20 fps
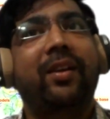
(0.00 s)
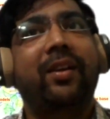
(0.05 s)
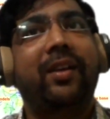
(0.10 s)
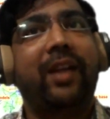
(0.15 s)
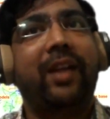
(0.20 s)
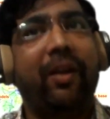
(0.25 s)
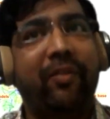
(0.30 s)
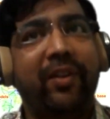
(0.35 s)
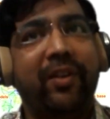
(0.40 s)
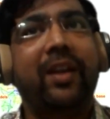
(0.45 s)

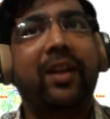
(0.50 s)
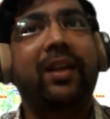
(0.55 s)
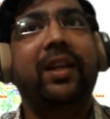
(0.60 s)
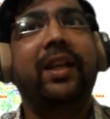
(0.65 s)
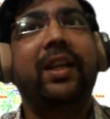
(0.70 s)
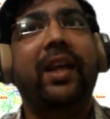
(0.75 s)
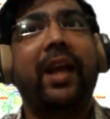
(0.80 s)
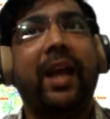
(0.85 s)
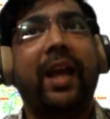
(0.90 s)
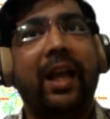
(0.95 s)

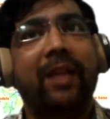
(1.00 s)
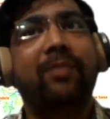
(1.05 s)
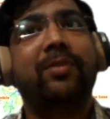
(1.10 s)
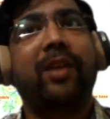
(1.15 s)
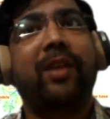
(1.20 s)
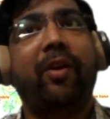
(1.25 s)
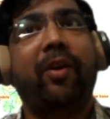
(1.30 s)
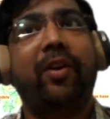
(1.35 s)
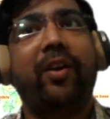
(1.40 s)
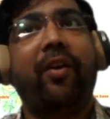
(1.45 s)
definitely helps
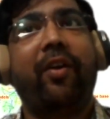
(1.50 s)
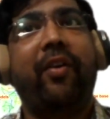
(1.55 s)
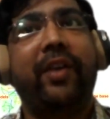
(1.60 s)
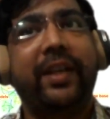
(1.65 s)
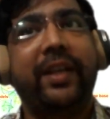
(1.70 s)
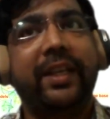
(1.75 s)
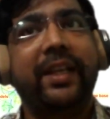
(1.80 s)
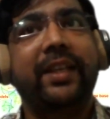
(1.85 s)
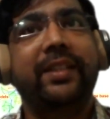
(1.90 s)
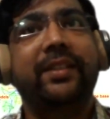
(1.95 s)
our
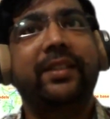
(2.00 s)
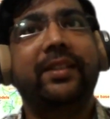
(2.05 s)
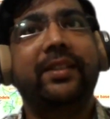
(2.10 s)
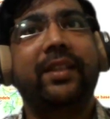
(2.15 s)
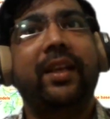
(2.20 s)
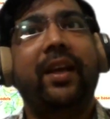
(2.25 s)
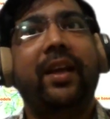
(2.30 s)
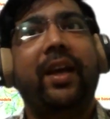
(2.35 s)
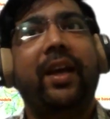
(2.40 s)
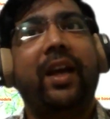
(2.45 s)
audience
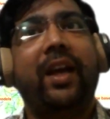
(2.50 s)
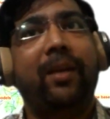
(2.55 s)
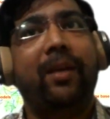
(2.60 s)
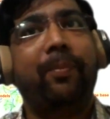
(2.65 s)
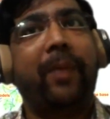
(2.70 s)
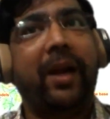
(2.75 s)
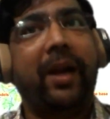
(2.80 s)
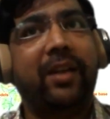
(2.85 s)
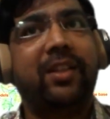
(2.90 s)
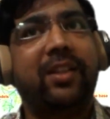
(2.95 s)
and
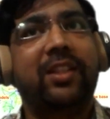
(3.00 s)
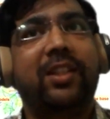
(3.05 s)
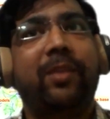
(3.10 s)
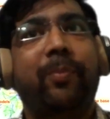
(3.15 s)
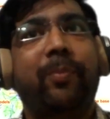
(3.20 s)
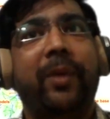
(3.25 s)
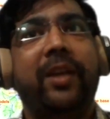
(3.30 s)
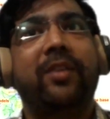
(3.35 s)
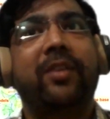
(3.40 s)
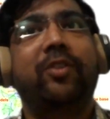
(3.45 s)

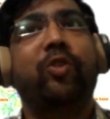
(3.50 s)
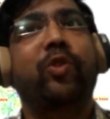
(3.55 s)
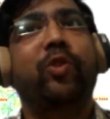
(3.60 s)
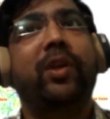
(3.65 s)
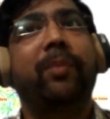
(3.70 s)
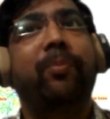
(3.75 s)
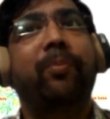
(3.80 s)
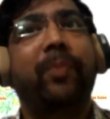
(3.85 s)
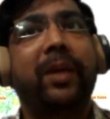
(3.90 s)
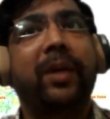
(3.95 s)
participant to
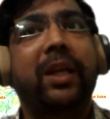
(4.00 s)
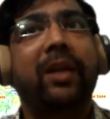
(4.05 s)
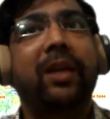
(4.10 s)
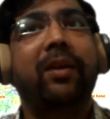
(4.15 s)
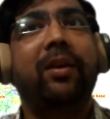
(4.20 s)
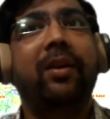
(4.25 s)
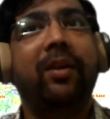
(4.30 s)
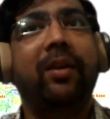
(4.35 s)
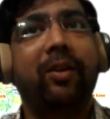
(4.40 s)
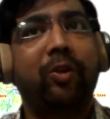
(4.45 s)
improve
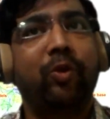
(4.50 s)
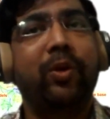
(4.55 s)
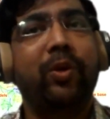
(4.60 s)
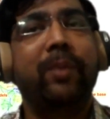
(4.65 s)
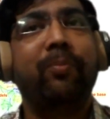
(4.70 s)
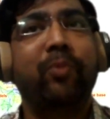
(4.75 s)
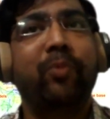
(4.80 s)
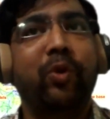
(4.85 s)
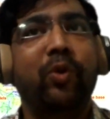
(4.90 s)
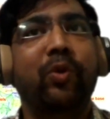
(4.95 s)
to
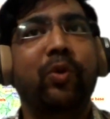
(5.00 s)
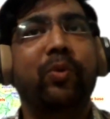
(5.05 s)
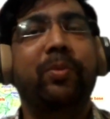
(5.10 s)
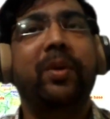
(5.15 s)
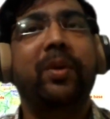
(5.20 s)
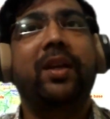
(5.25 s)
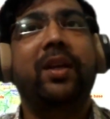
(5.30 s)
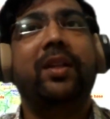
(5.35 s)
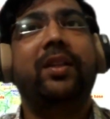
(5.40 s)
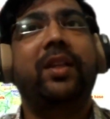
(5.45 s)
improve
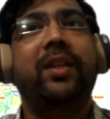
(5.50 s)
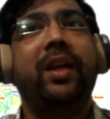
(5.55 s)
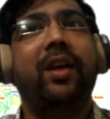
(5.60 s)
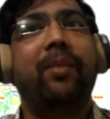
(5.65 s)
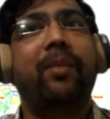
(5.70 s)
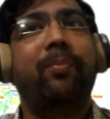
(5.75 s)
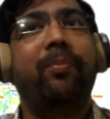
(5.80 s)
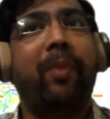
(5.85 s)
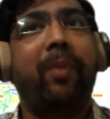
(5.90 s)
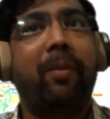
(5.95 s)

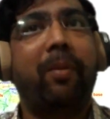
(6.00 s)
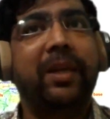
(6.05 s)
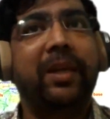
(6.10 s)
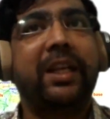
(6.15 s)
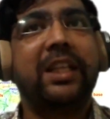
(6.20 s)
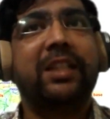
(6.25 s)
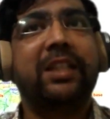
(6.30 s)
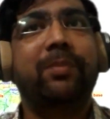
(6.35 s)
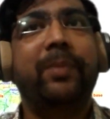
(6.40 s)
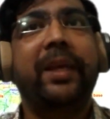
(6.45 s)
their
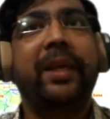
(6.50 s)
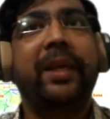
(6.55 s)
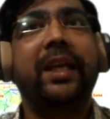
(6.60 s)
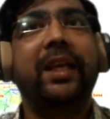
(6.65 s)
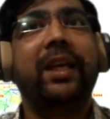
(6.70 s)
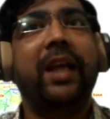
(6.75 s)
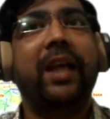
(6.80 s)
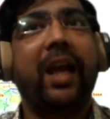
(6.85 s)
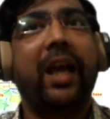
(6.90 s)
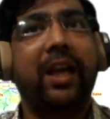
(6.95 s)
public
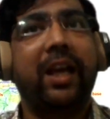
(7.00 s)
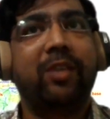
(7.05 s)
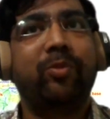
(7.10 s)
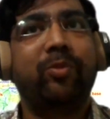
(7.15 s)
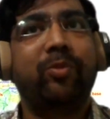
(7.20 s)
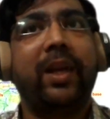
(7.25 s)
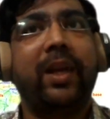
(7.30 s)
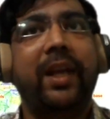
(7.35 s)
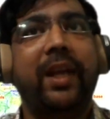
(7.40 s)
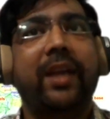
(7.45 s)
speaking as
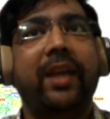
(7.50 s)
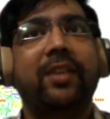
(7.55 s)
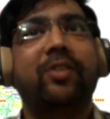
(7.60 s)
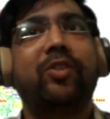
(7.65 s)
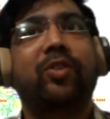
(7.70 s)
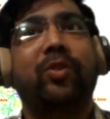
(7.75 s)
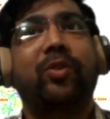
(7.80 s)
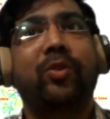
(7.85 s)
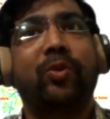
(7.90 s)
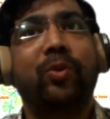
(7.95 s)
well as
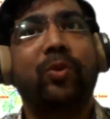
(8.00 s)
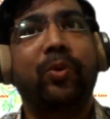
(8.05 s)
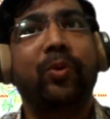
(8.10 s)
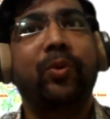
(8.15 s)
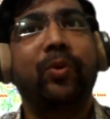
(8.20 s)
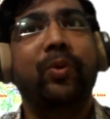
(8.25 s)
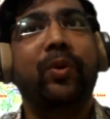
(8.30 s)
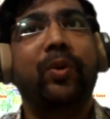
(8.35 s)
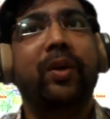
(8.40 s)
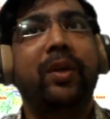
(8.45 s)

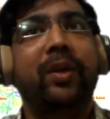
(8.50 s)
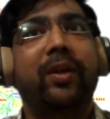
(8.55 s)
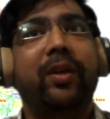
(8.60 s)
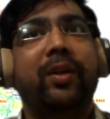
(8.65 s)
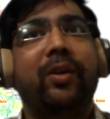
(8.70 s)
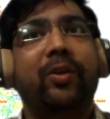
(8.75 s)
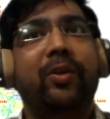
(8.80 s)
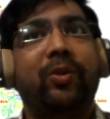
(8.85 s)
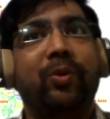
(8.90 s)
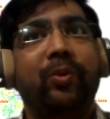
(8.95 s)
to
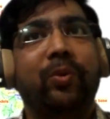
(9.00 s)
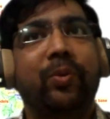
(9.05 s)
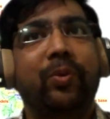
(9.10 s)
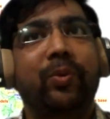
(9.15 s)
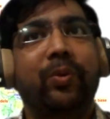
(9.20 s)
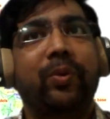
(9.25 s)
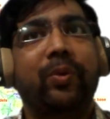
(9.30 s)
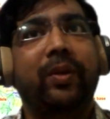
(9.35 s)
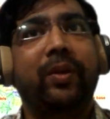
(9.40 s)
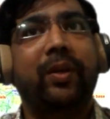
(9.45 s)

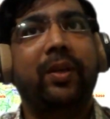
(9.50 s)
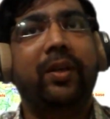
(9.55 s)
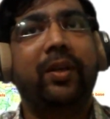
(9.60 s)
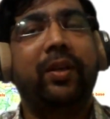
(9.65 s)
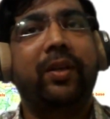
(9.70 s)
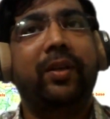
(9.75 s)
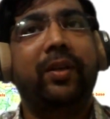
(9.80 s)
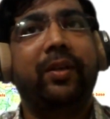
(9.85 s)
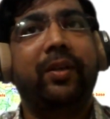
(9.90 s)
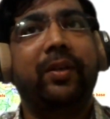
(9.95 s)
to
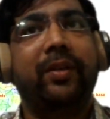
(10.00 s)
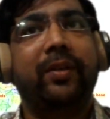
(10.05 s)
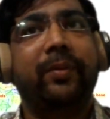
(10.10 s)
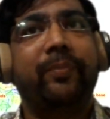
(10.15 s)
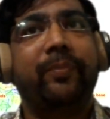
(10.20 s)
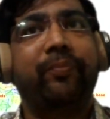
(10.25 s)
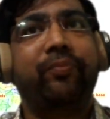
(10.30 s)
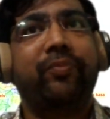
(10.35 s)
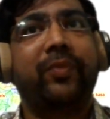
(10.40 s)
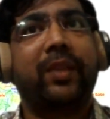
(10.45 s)

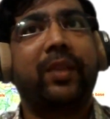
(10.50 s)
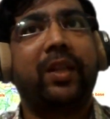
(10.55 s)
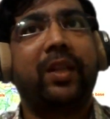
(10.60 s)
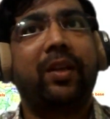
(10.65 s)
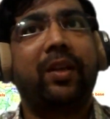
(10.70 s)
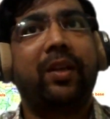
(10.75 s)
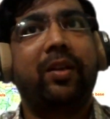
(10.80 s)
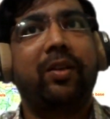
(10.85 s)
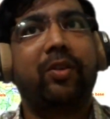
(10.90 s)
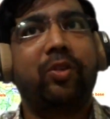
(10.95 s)

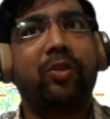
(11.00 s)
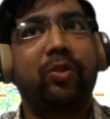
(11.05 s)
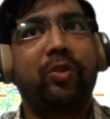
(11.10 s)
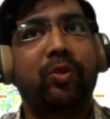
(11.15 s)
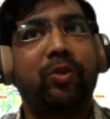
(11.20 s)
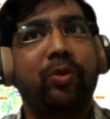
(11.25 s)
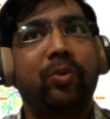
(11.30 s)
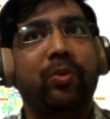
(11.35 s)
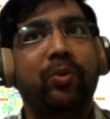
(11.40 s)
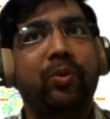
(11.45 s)
uh,
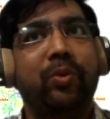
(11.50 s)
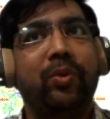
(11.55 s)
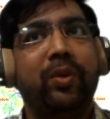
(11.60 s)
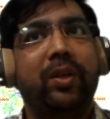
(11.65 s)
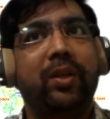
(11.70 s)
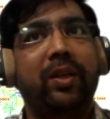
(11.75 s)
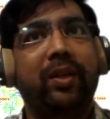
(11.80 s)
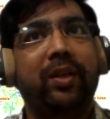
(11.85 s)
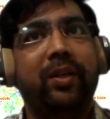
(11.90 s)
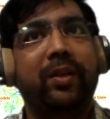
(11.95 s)
to
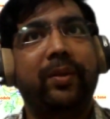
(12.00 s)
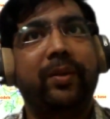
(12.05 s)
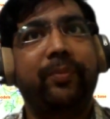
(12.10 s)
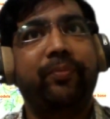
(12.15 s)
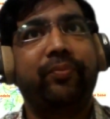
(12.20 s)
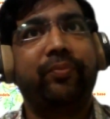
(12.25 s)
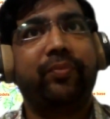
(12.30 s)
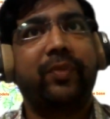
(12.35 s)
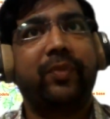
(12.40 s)
um,